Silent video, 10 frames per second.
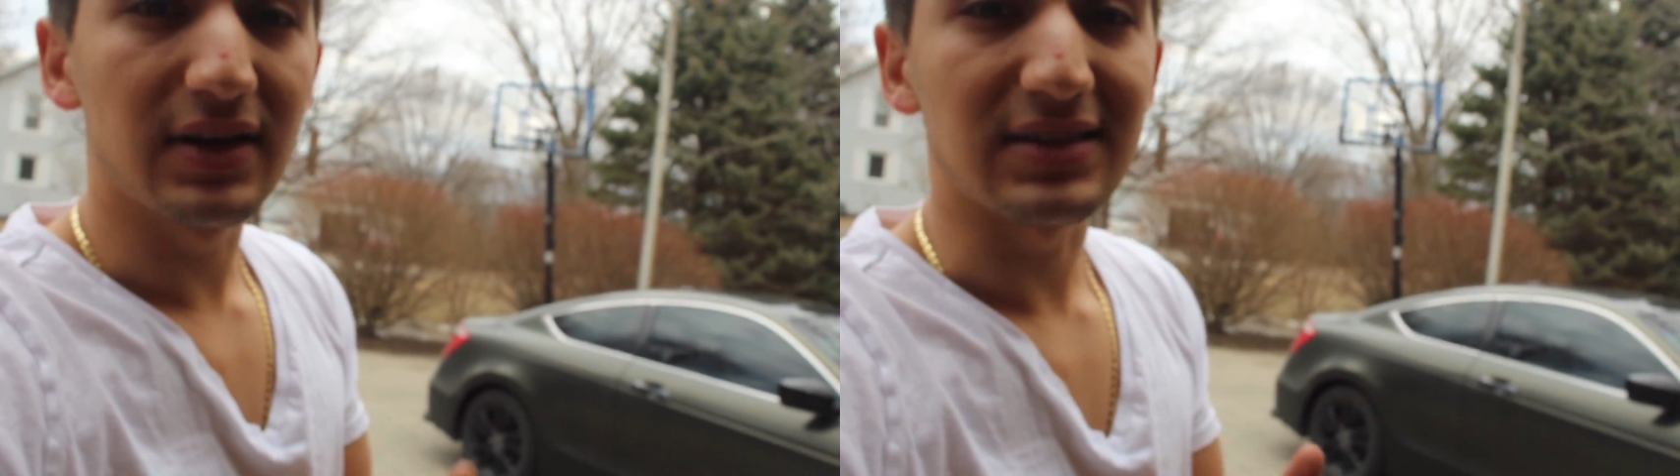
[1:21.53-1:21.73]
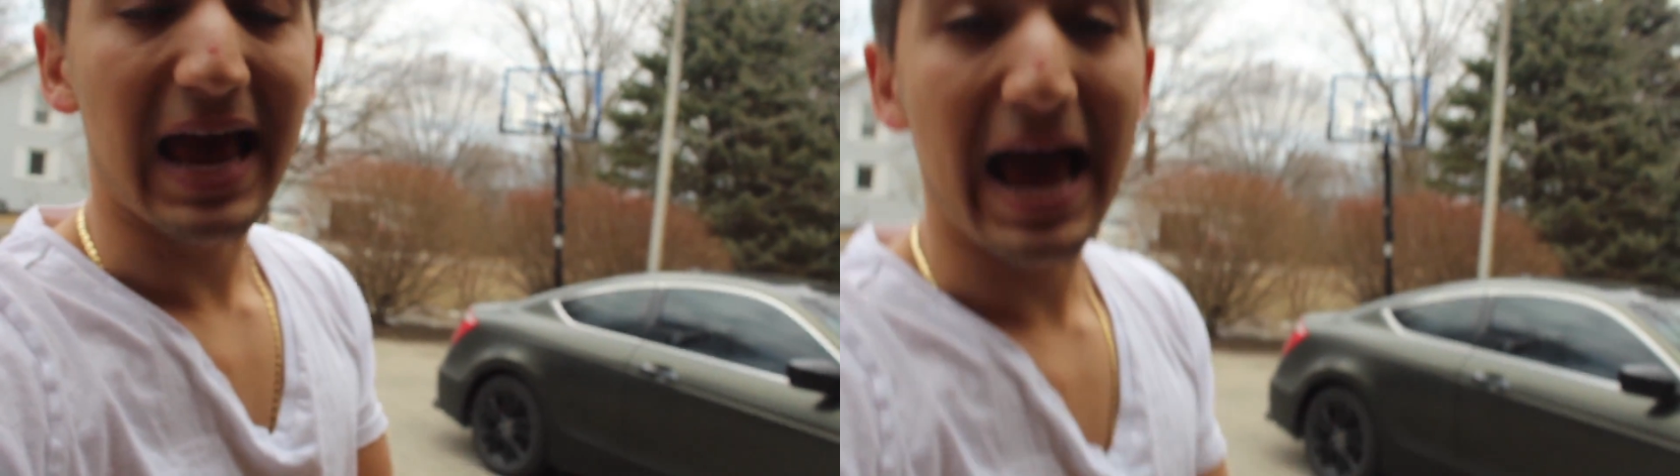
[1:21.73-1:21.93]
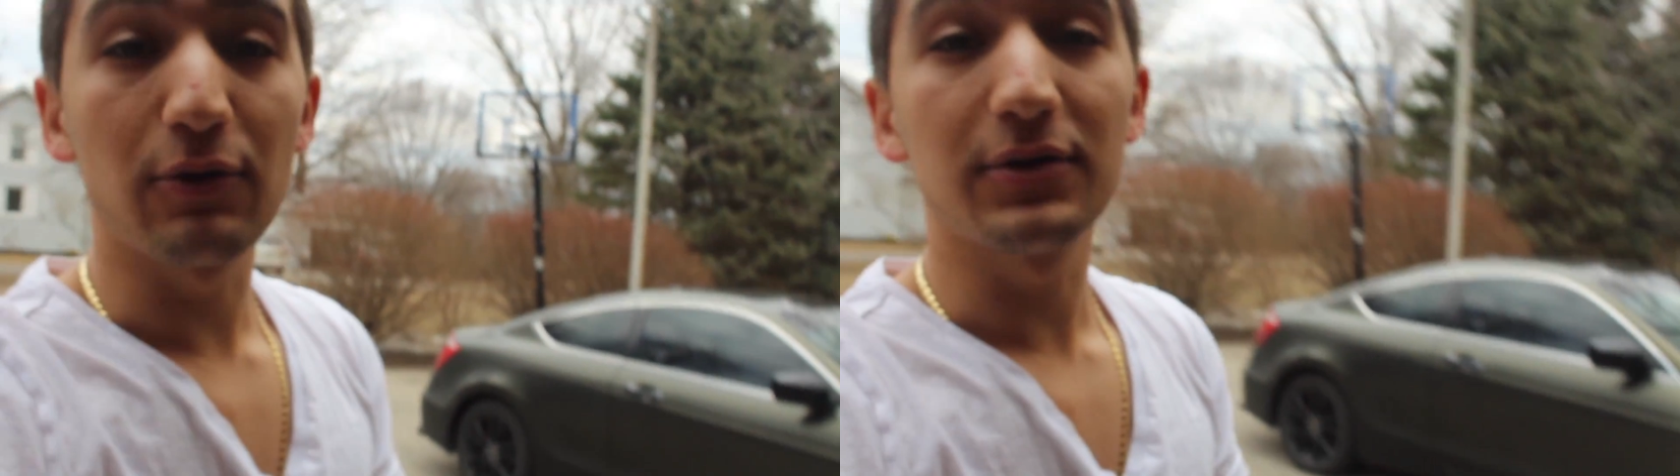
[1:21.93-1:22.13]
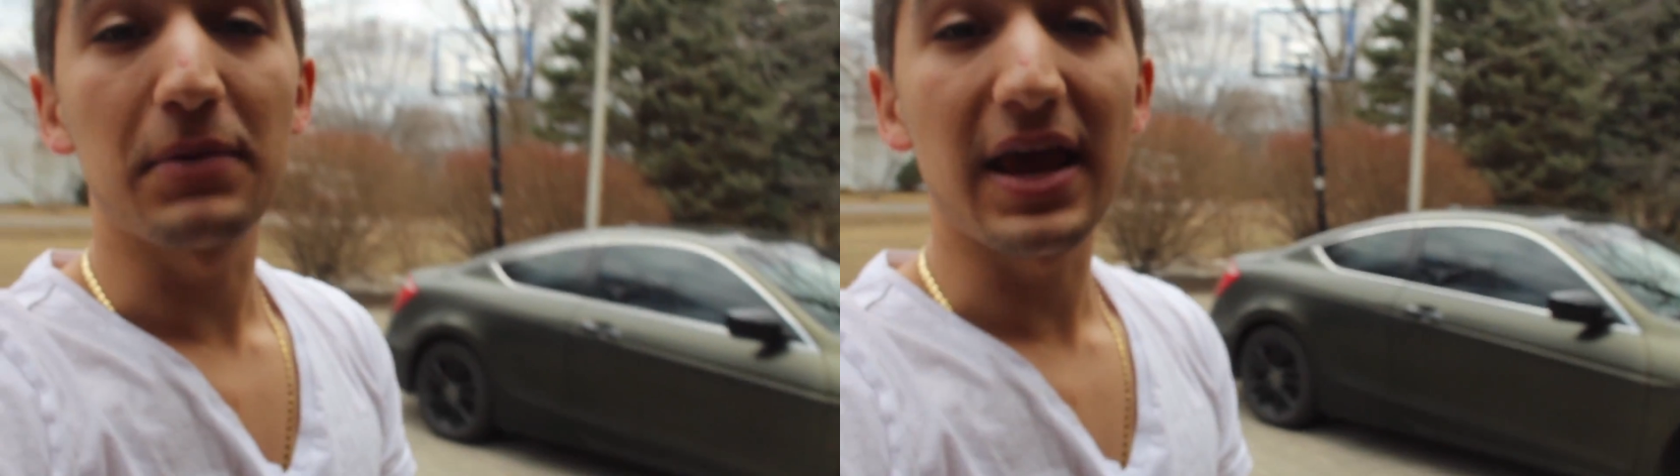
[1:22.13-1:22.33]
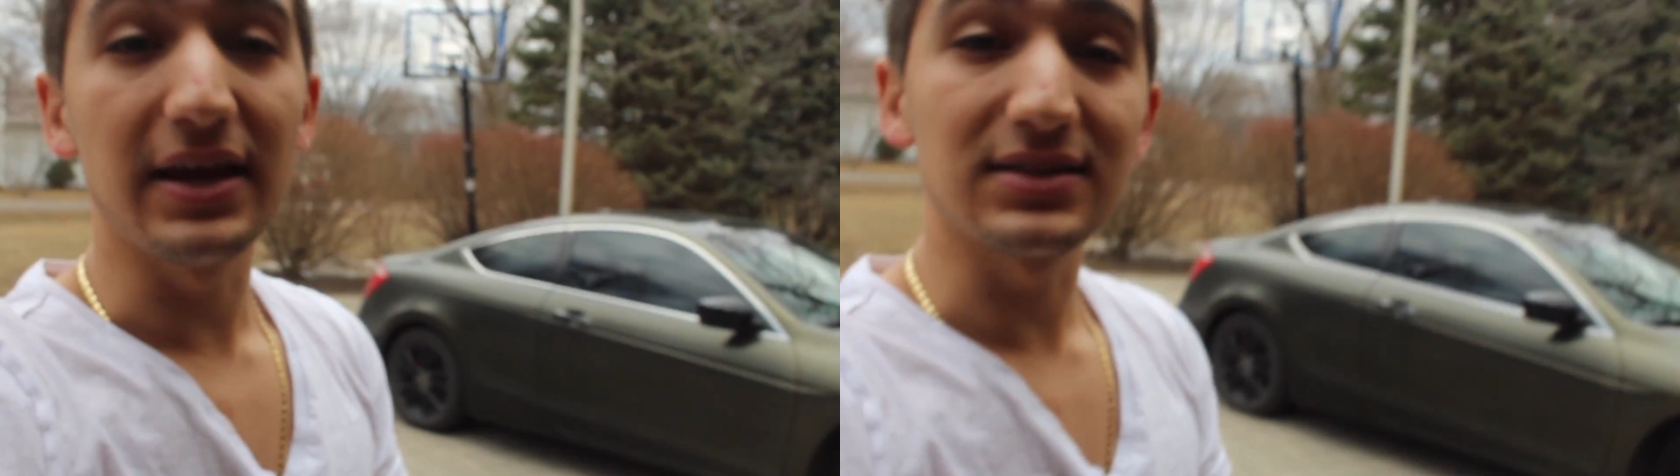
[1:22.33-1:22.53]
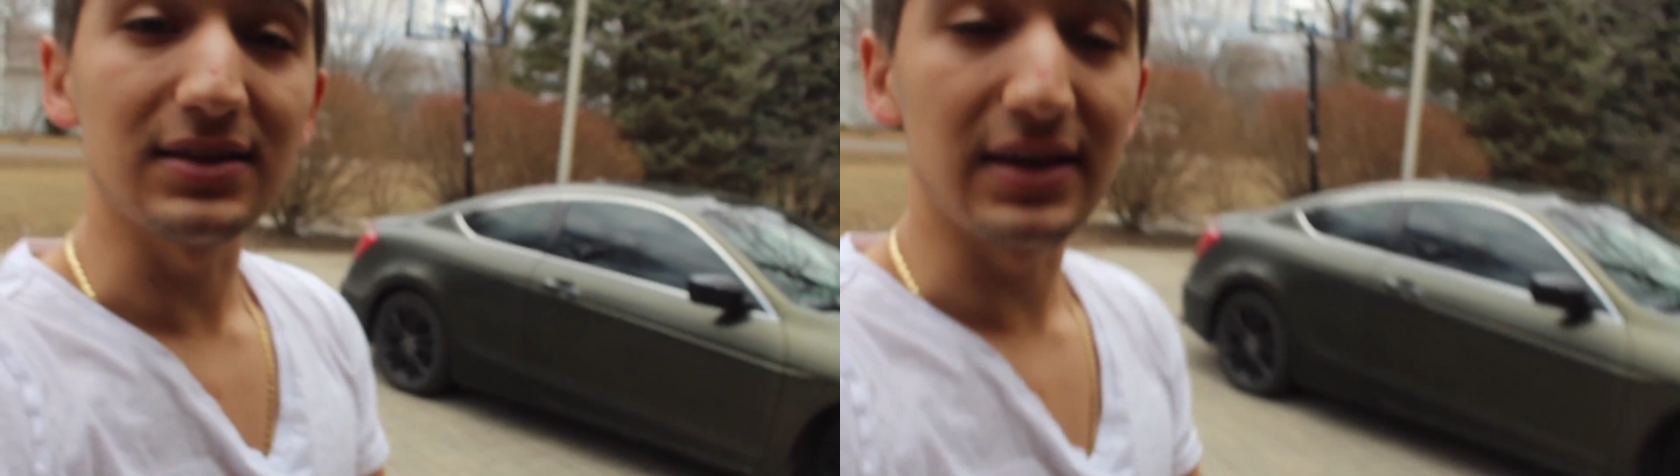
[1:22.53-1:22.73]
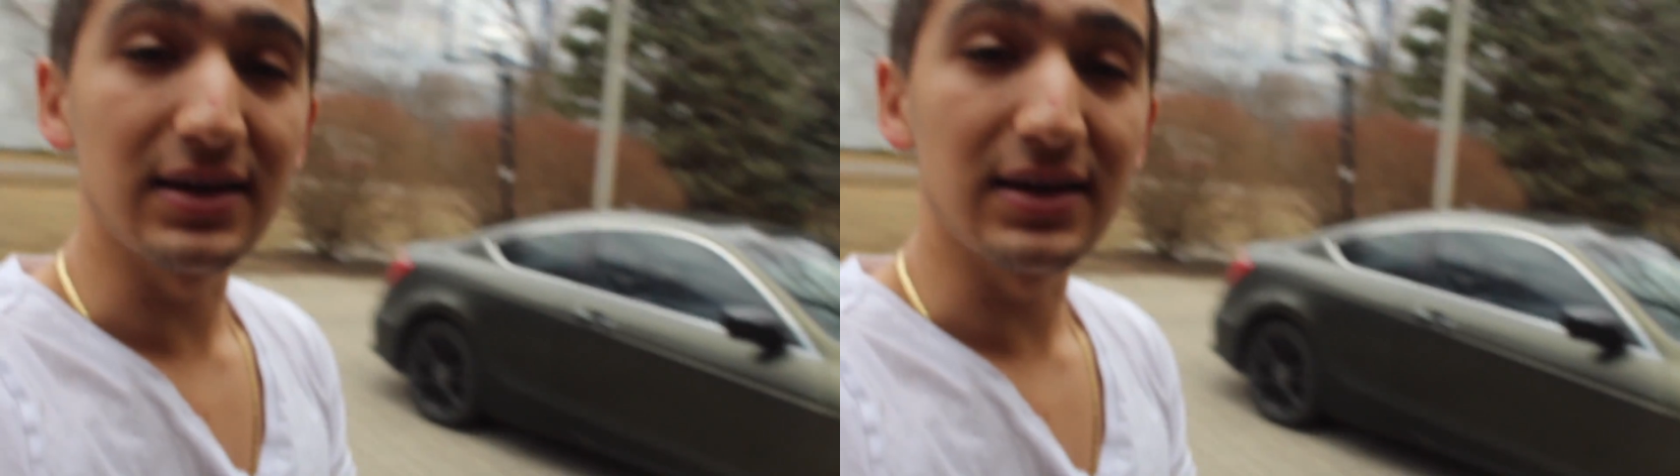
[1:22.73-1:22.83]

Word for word: It's how to paint the